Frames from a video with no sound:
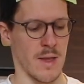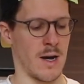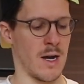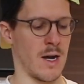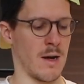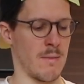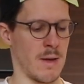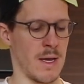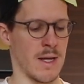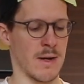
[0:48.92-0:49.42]

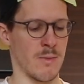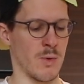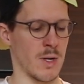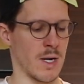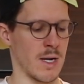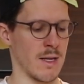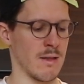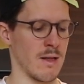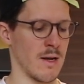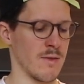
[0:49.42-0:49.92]
And
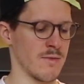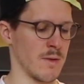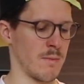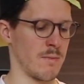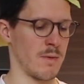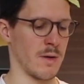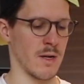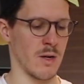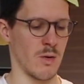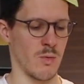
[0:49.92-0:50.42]
what I loved
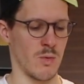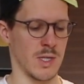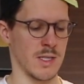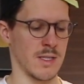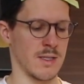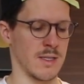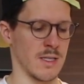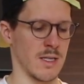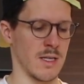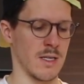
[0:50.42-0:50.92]
about it
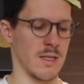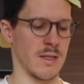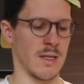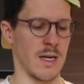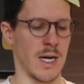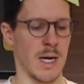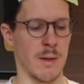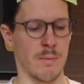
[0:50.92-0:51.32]
was the